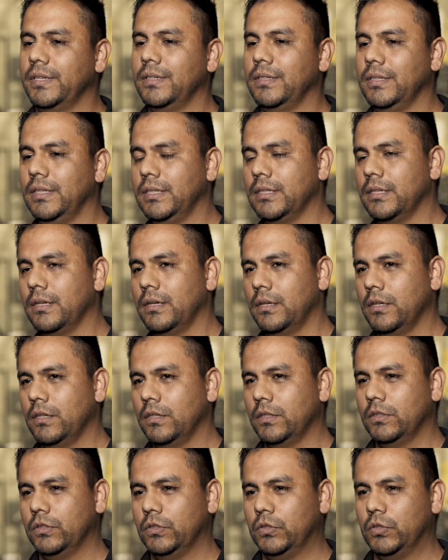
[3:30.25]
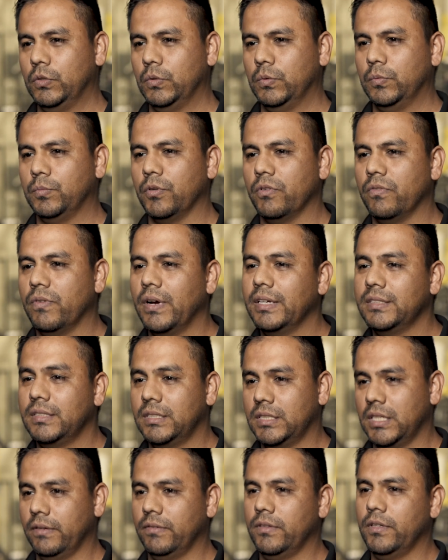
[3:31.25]
the need to provide
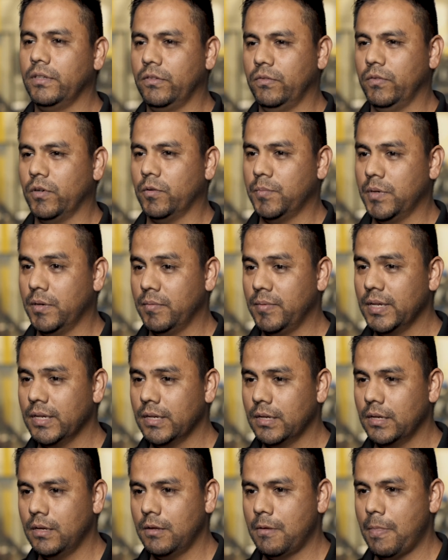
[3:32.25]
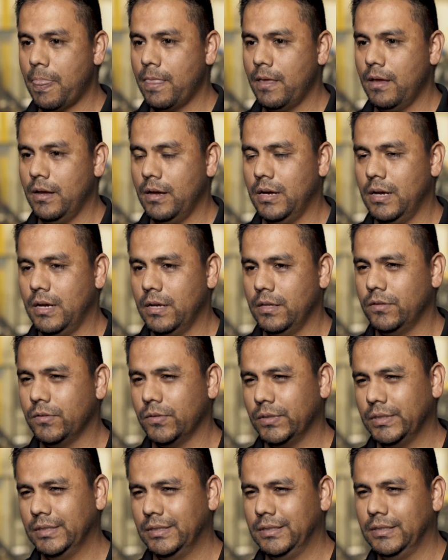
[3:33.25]
safety to our public.
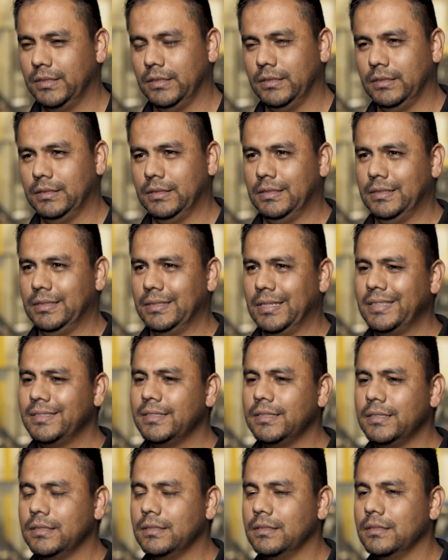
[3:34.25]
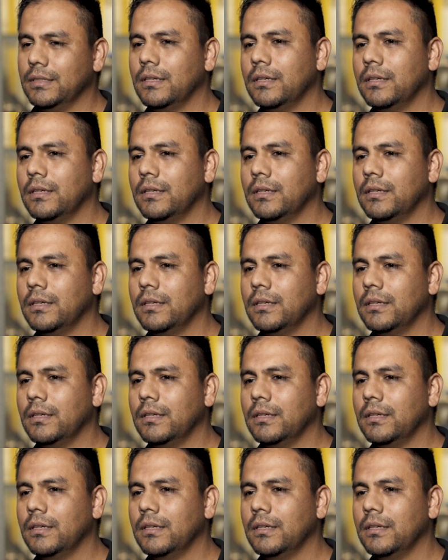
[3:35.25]
During the 19th